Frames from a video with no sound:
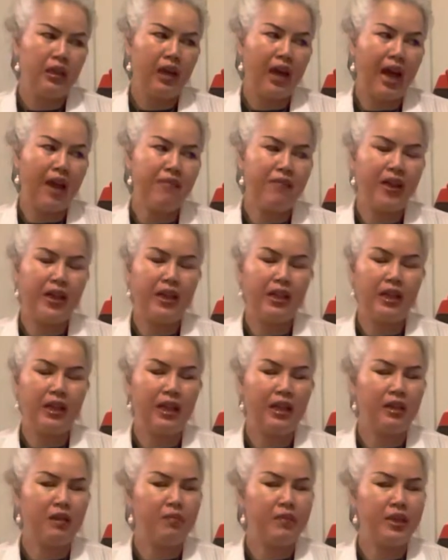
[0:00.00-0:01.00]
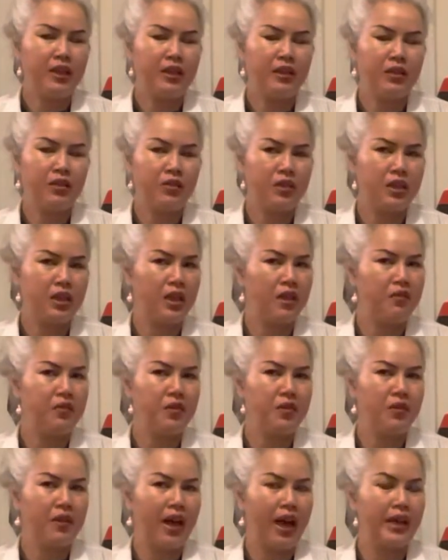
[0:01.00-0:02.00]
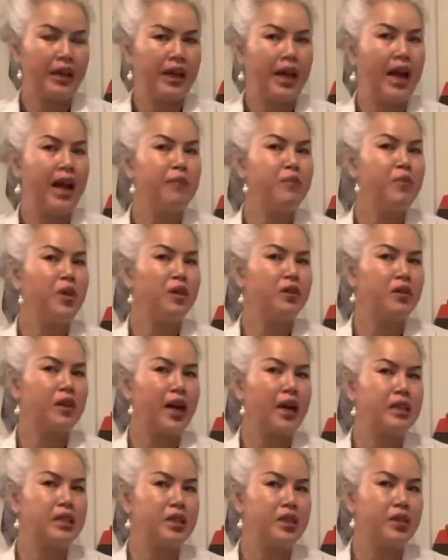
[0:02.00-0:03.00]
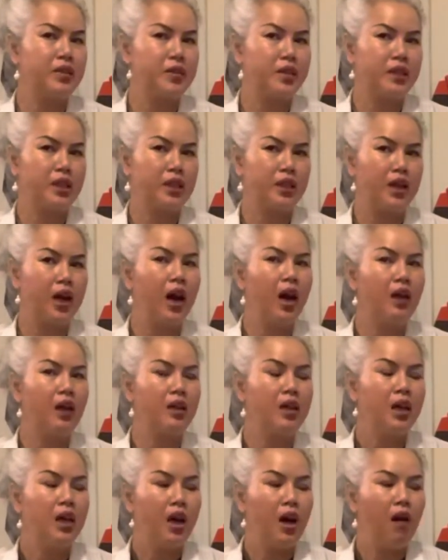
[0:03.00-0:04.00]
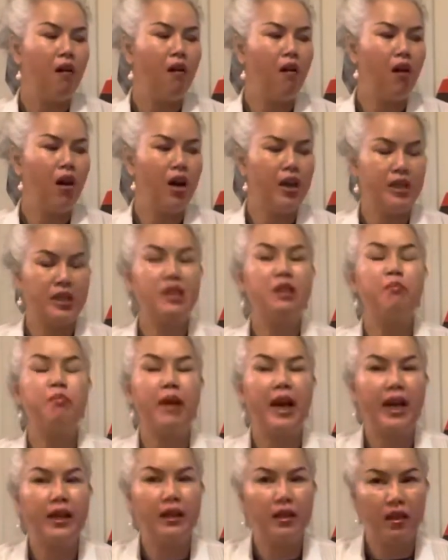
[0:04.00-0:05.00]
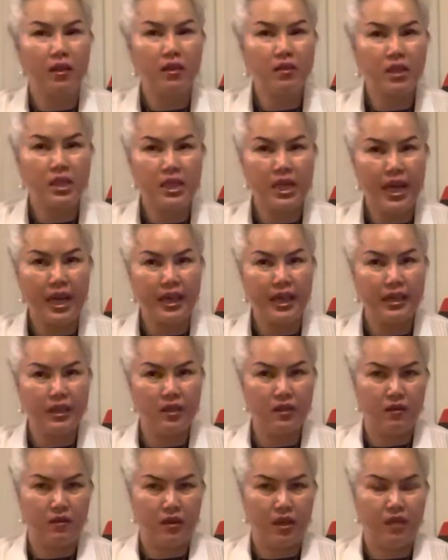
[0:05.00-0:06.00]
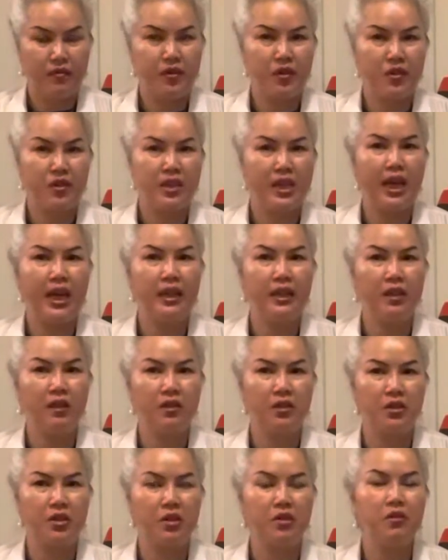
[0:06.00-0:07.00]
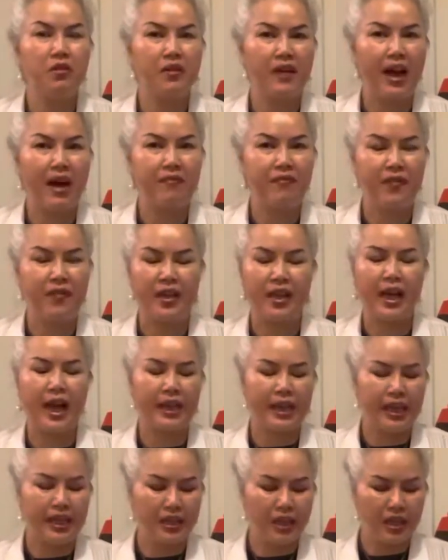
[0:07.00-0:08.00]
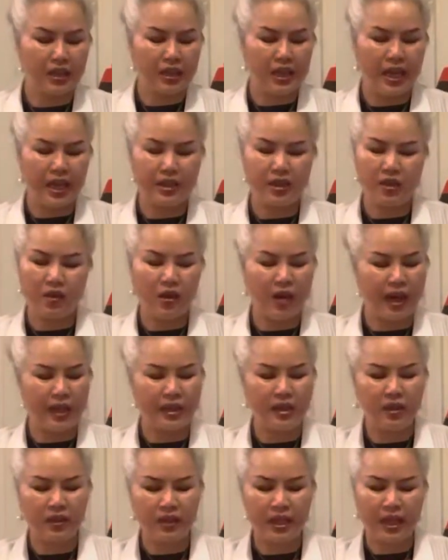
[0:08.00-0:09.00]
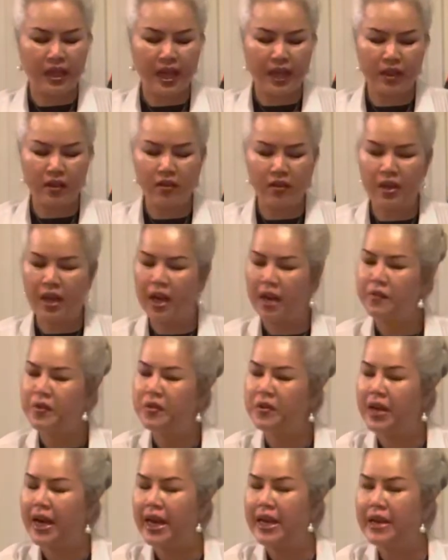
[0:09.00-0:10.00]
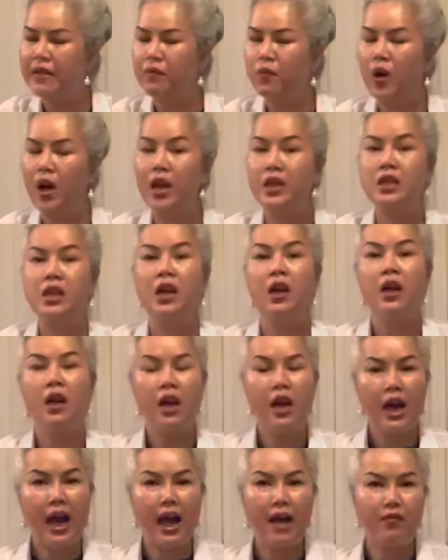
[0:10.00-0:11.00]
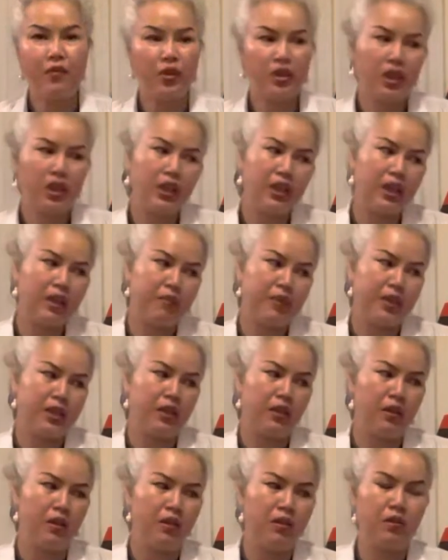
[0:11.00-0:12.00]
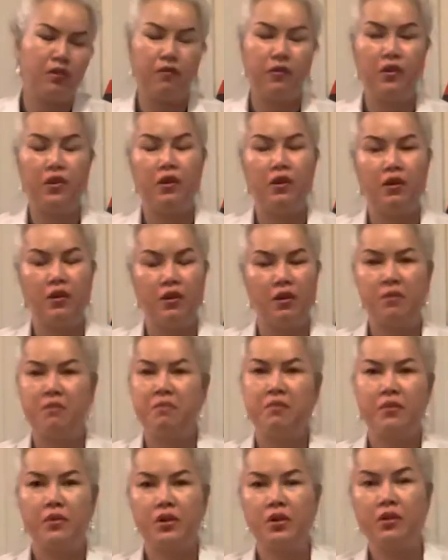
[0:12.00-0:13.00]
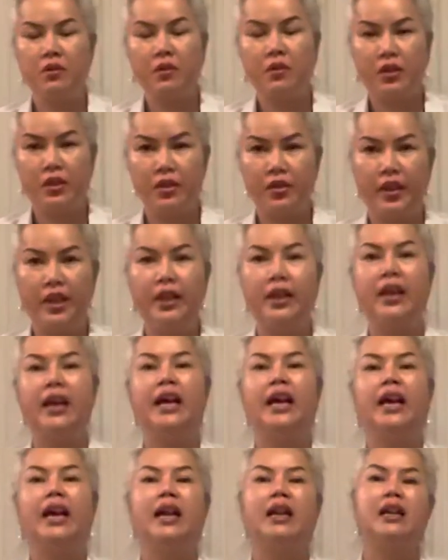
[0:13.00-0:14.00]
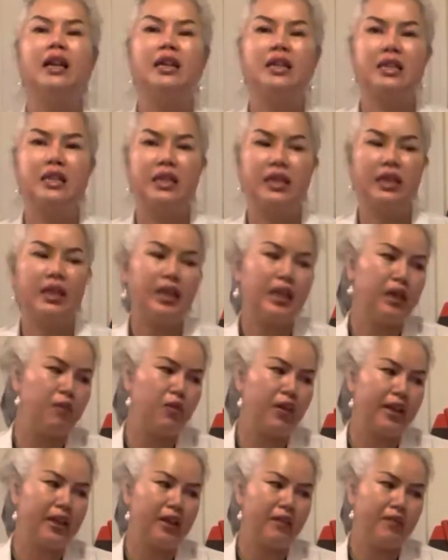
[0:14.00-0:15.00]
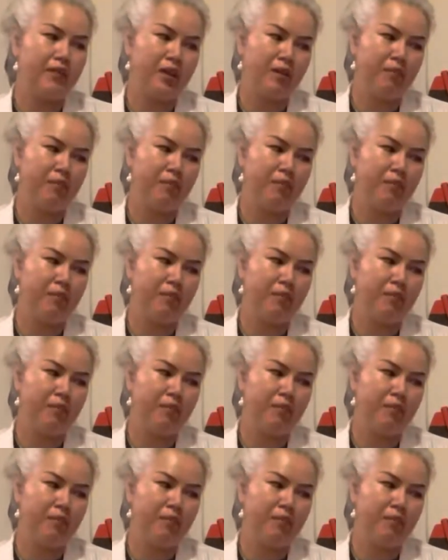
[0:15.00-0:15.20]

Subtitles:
I wait a little bit to see if you guys come or you guys serious or not, or it depends on your channel. If your channel too graphic, I cannot handle, I don't think I could have you guys and watch, I would leave it alone for 2 or 3 days and let's see or whatever.